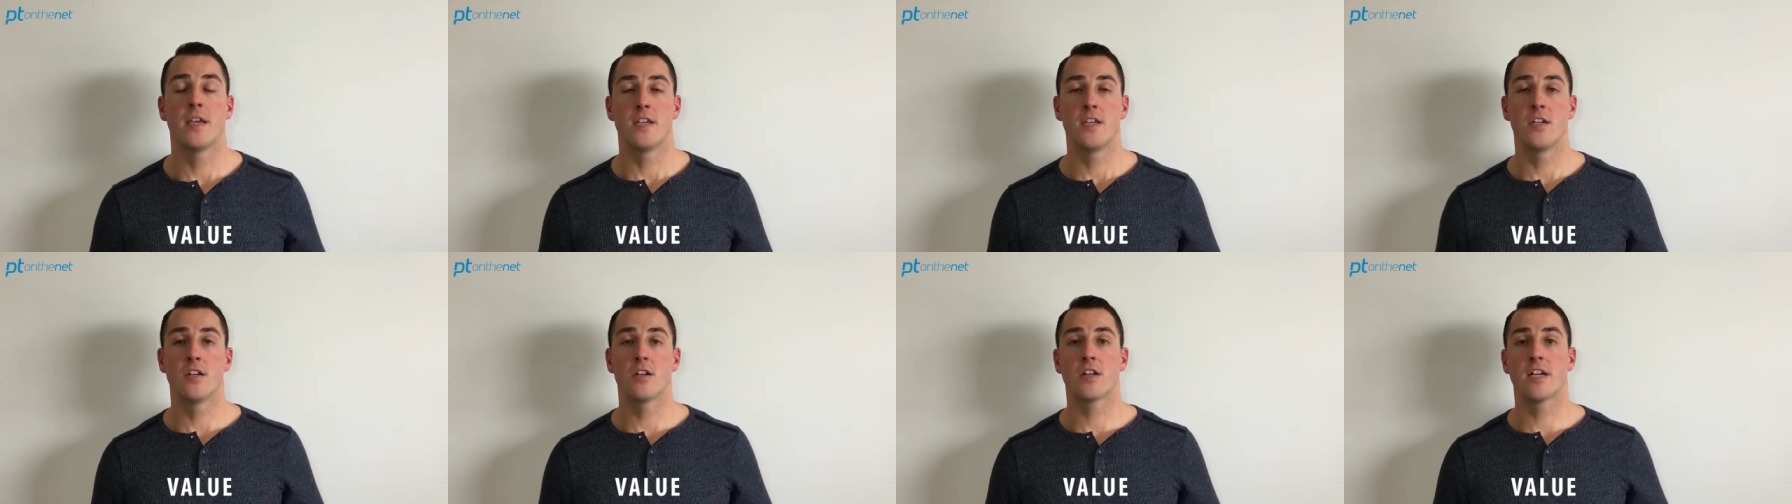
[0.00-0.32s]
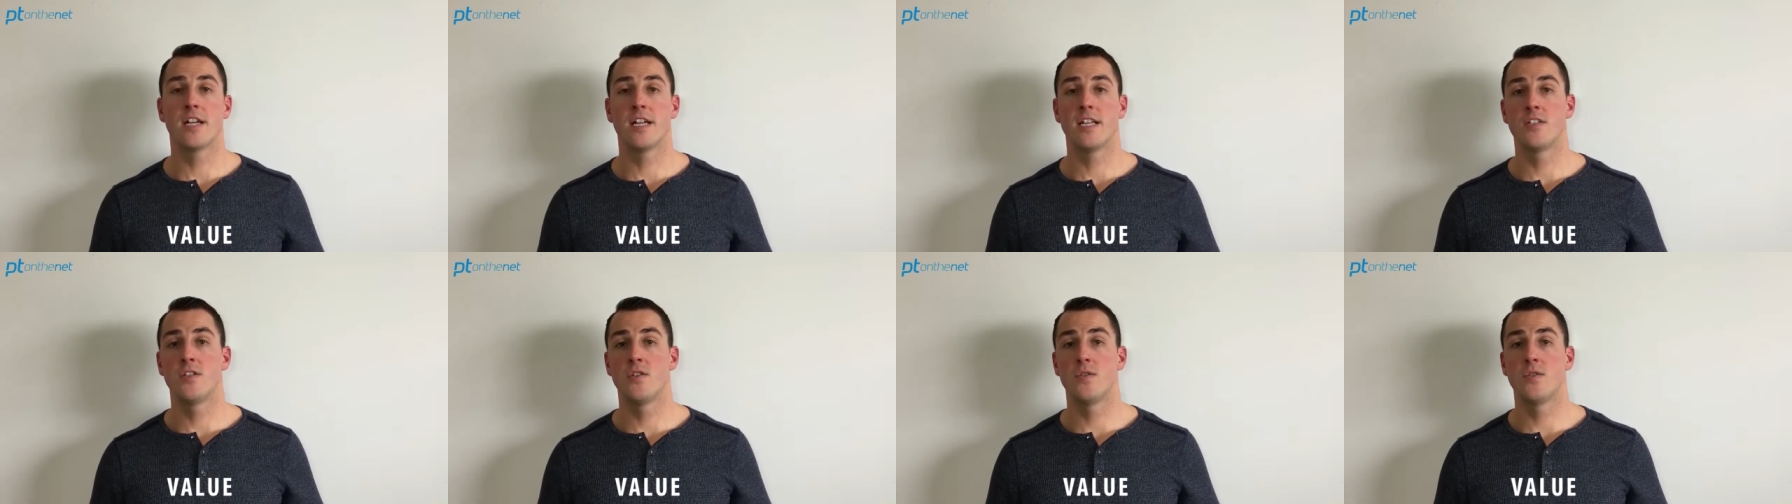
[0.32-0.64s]
You're
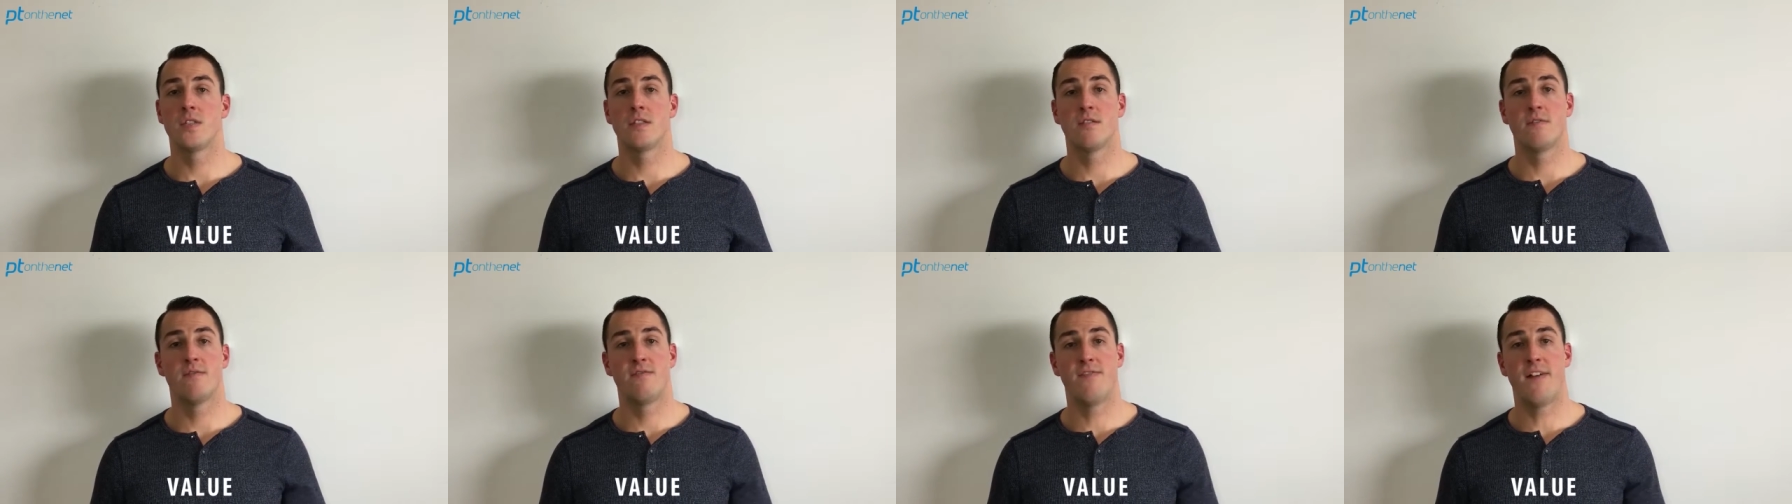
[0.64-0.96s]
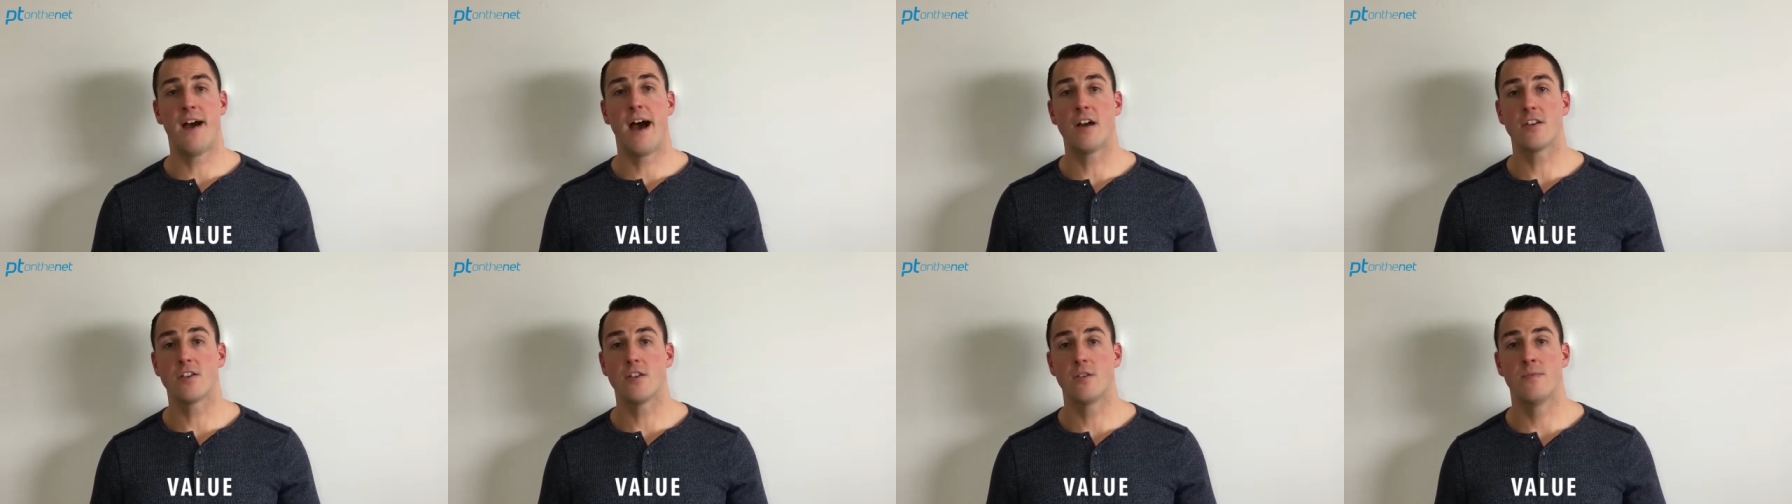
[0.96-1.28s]
going to do some
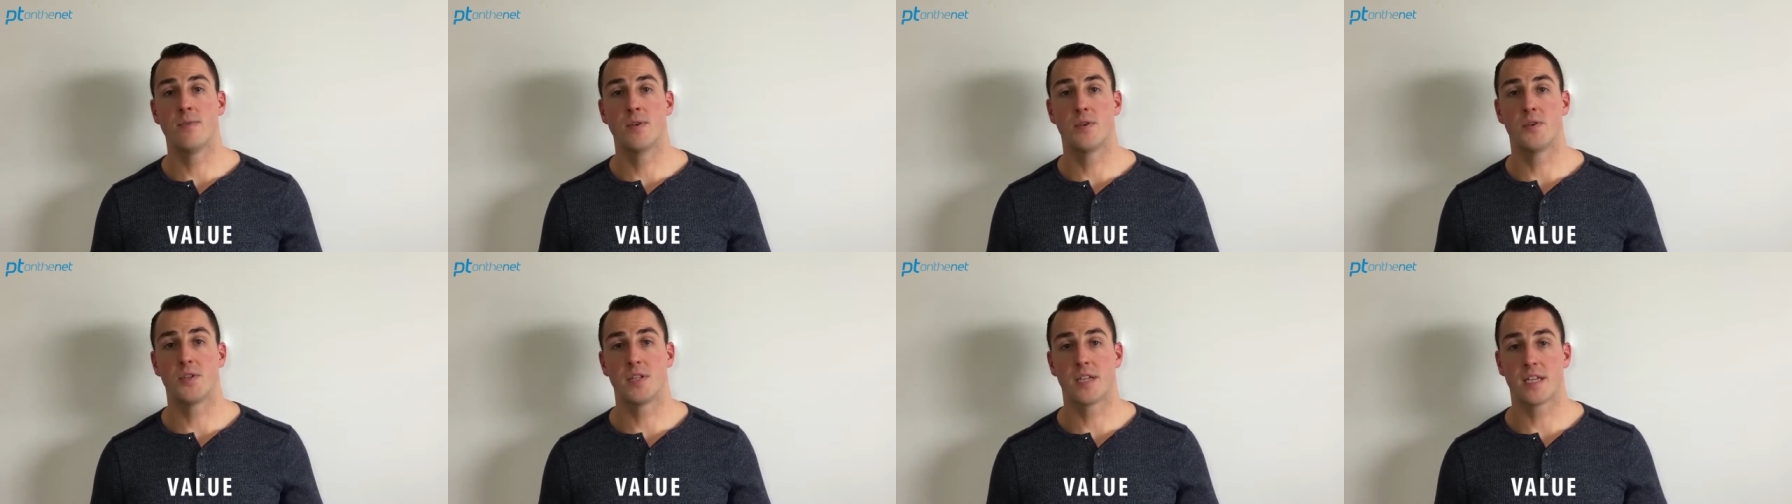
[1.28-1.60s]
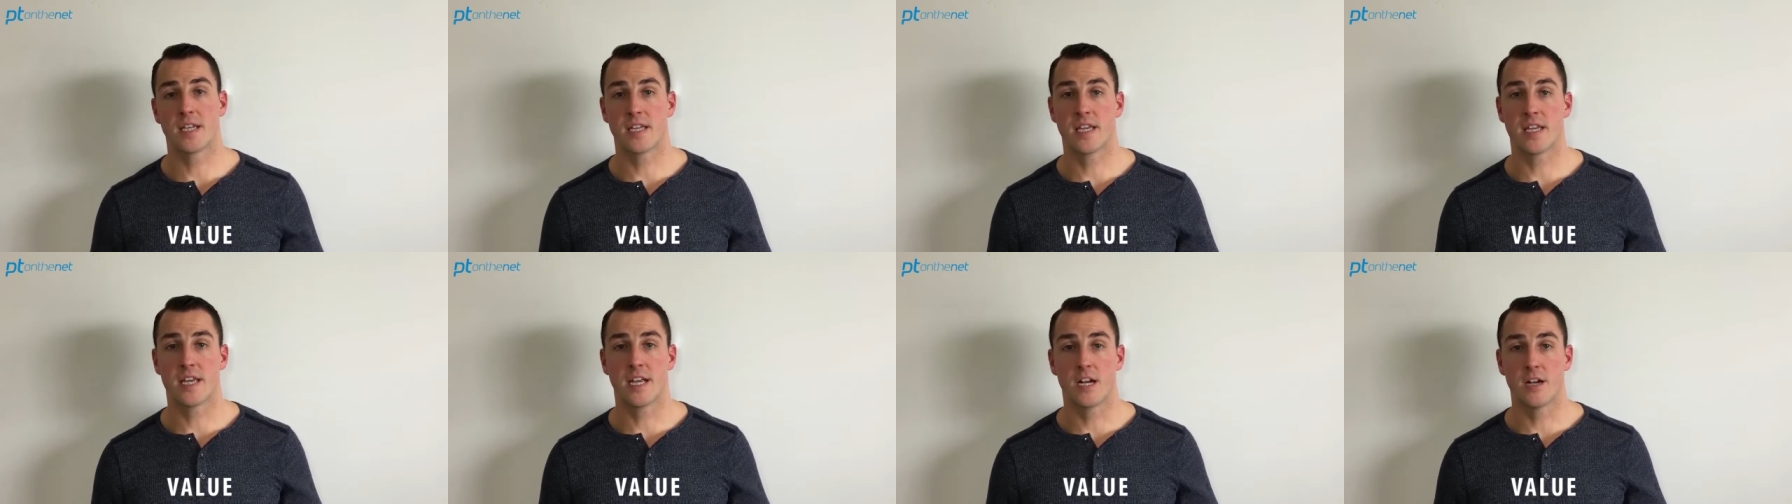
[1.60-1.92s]
value
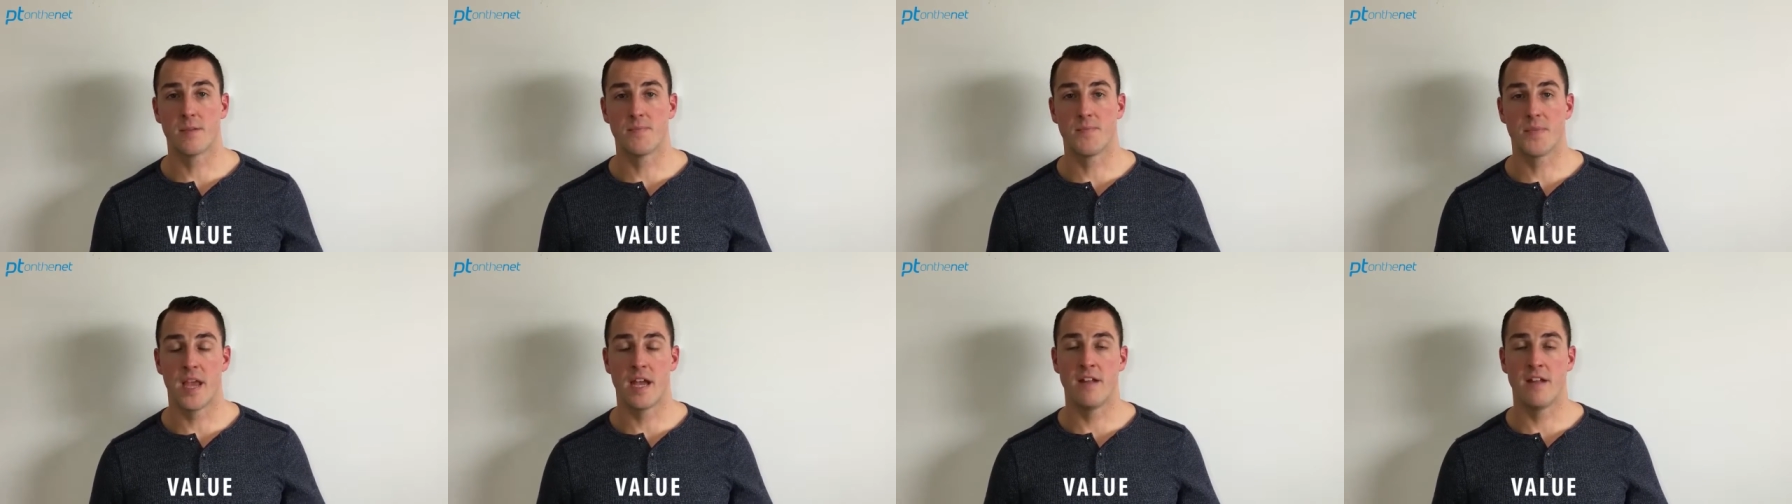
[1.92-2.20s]
building here.